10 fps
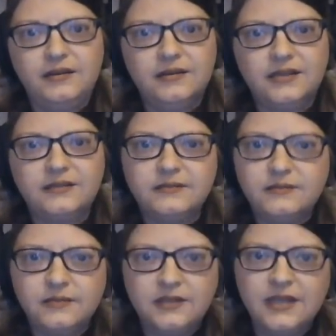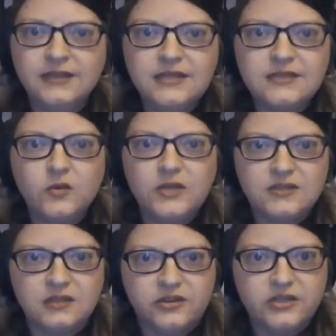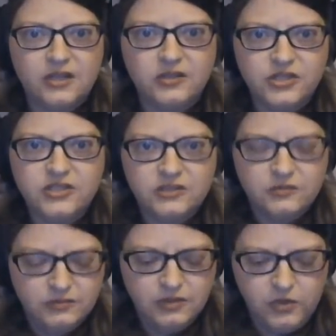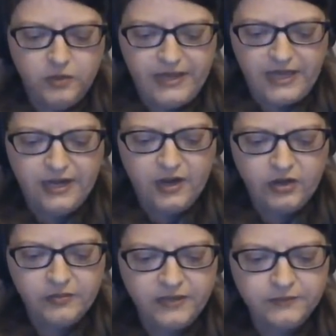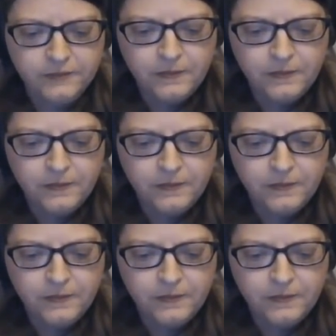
Like, at least don't insult our intelligence when you're making an argument.